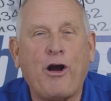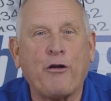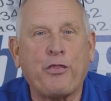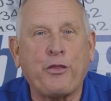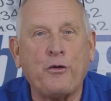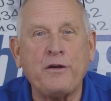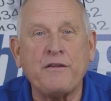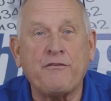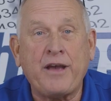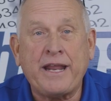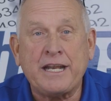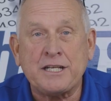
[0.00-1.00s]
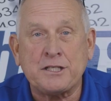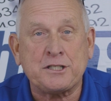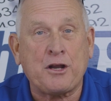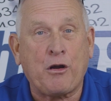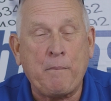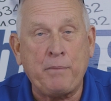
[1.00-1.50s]
Our third advantage is
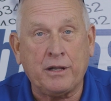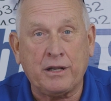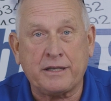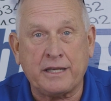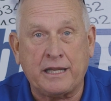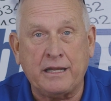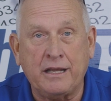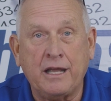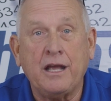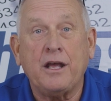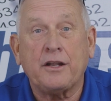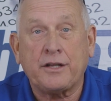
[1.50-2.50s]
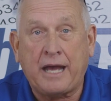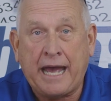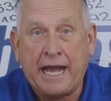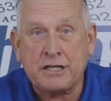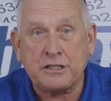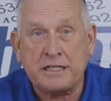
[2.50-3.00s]
our ability to
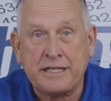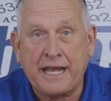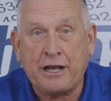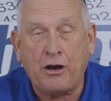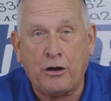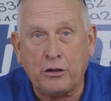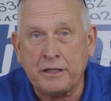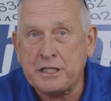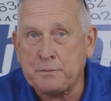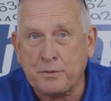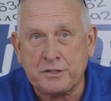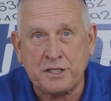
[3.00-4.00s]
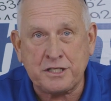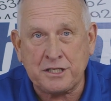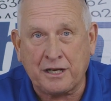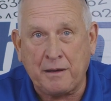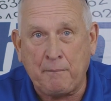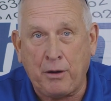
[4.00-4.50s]
actually take all these
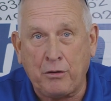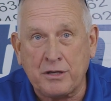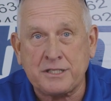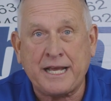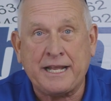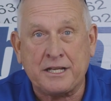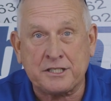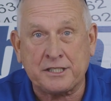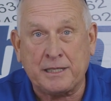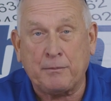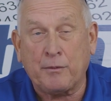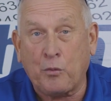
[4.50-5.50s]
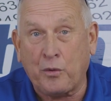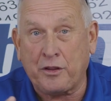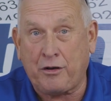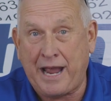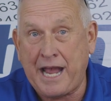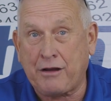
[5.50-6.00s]
precision components and assemble them where
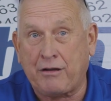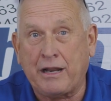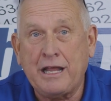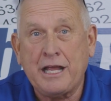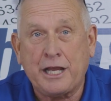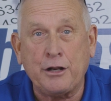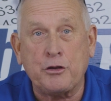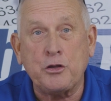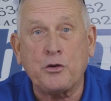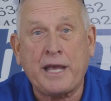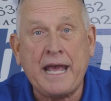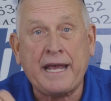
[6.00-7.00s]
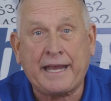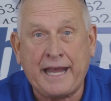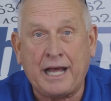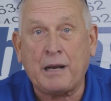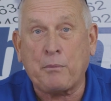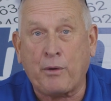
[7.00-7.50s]
they're accurate. You know, you can't
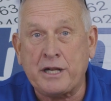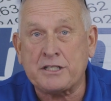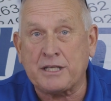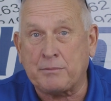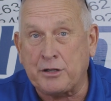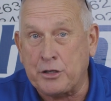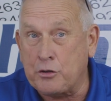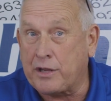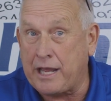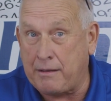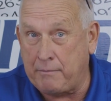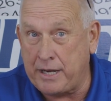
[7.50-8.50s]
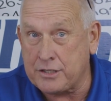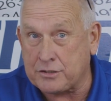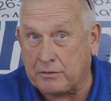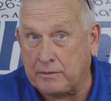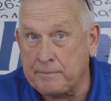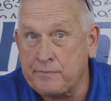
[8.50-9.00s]
calibrate something you can't
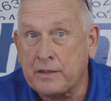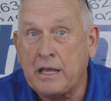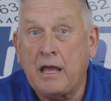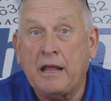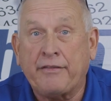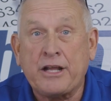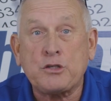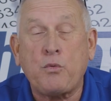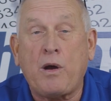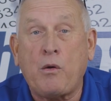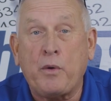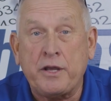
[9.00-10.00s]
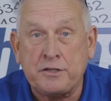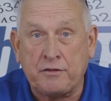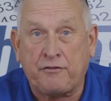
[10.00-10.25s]
measure. That's why we use